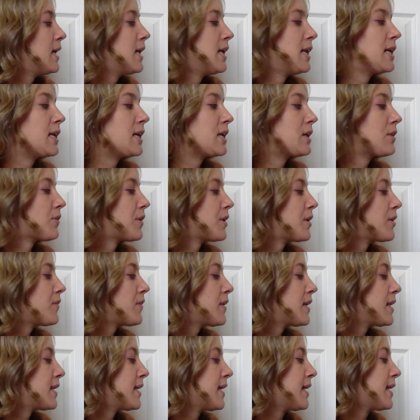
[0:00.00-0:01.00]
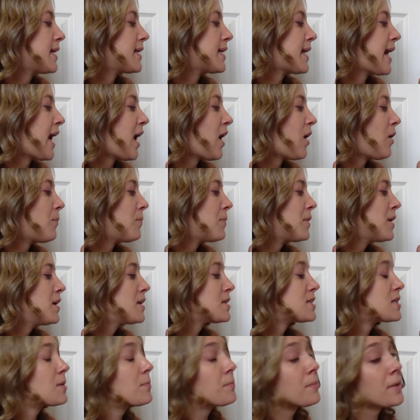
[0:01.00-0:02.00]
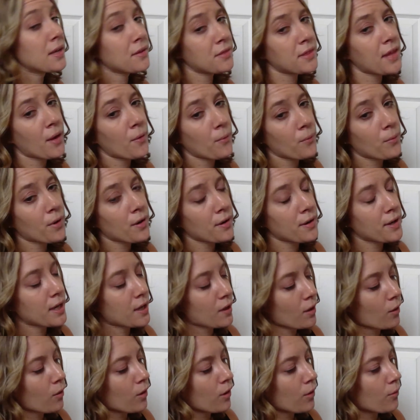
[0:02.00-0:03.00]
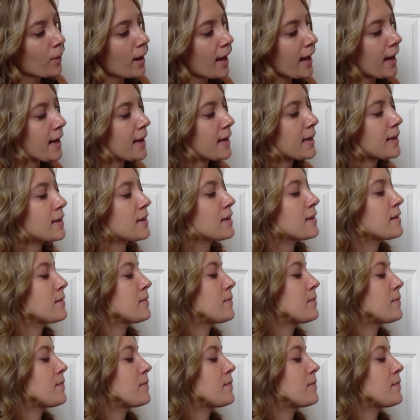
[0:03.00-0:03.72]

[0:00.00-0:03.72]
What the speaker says: He clearly needed help to make that worry go away.